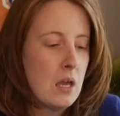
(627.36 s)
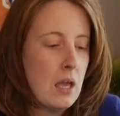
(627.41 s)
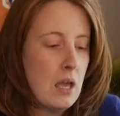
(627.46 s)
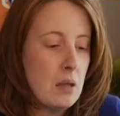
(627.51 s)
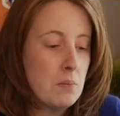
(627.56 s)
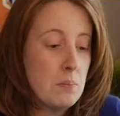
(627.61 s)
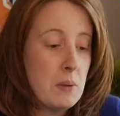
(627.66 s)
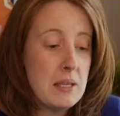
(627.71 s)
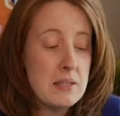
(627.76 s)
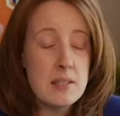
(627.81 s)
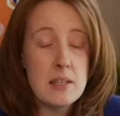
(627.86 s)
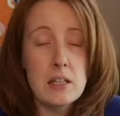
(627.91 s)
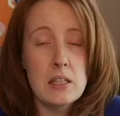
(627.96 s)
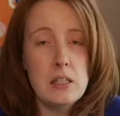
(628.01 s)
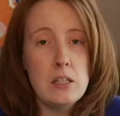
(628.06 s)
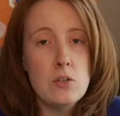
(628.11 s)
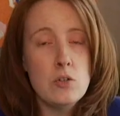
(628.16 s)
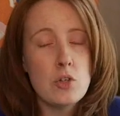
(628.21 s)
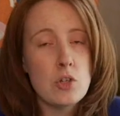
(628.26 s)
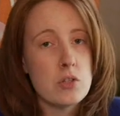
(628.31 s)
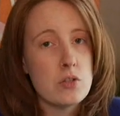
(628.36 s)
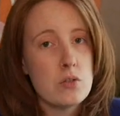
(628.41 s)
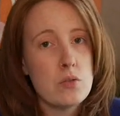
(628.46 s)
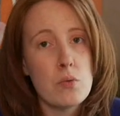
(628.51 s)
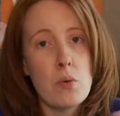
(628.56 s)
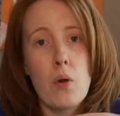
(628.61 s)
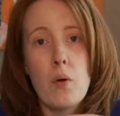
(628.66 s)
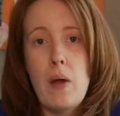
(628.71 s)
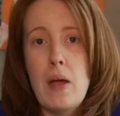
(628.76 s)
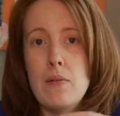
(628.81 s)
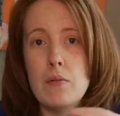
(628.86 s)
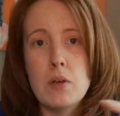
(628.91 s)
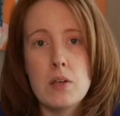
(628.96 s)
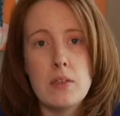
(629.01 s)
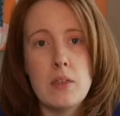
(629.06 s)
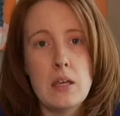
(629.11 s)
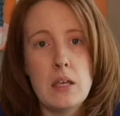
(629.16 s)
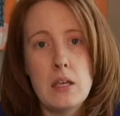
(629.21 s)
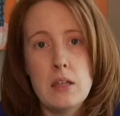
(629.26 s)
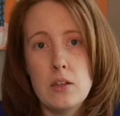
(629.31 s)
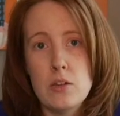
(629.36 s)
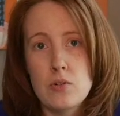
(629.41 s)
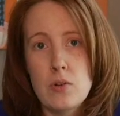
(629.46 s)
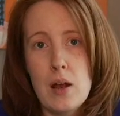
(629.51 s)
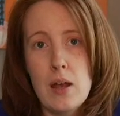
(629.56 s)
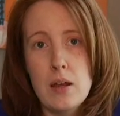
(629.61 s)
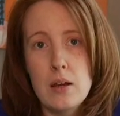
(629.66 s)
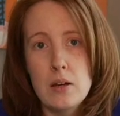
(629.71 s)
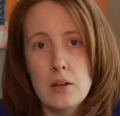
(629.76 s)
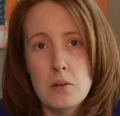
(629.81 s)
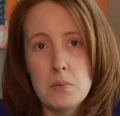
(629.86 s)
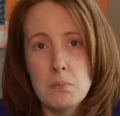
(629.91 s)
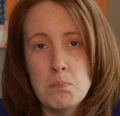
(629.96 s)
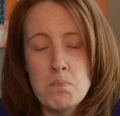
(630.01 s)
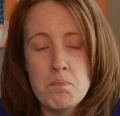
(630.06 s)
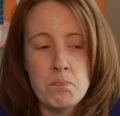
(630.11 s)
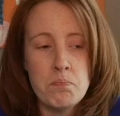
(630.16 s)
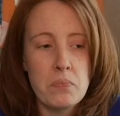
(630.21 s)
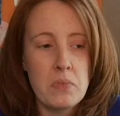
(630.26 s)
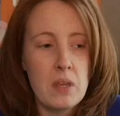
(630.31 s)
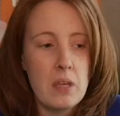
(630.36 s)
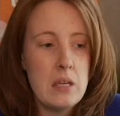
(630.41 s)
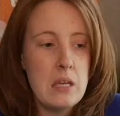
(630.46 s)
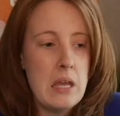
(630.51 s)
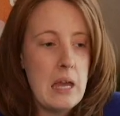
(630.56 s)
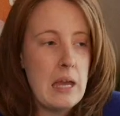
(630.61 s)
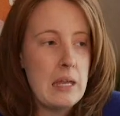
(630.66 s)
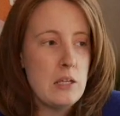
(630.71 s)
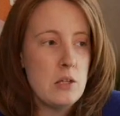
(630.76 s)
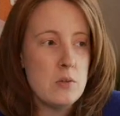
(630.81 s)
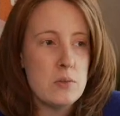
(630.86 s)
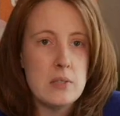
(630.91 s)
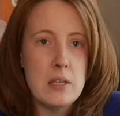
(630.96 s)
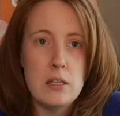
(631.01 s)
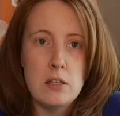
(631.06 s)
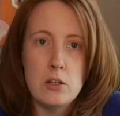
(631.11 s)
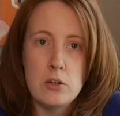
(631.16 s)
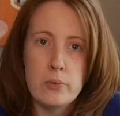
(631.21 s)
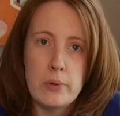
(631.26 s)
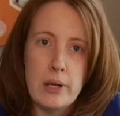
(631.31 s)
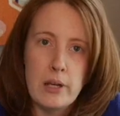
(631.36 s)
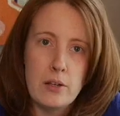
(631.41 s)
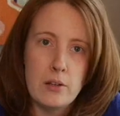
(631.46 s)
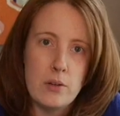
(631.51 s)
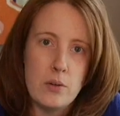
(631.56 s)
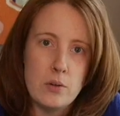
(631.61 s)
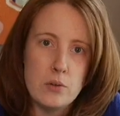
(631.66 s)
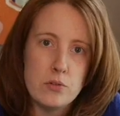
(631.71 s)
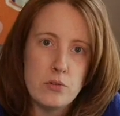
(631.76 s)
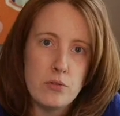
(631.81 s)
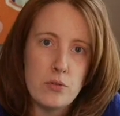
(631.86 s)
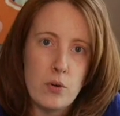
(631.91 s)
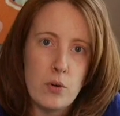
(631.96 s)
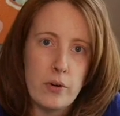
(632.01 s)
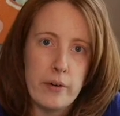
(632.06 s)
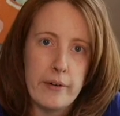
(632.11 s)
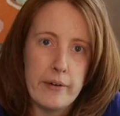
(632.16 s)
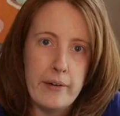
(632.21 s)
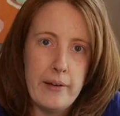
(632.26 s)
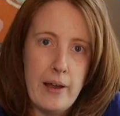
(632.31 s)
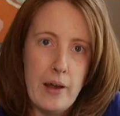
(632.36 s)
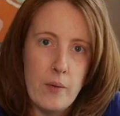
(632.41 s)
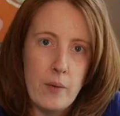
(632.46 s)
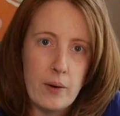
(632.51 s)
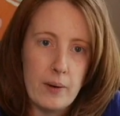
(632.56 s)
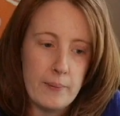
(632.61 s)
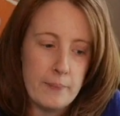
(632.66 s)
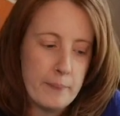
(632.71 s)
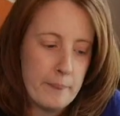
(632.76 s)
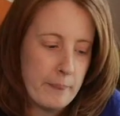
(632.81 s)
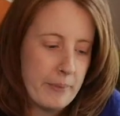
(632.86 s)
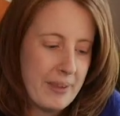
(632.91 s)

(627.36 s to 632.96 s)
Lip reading: and basically you just throw everything in the dryer and you sit in your rain clothes for an hour.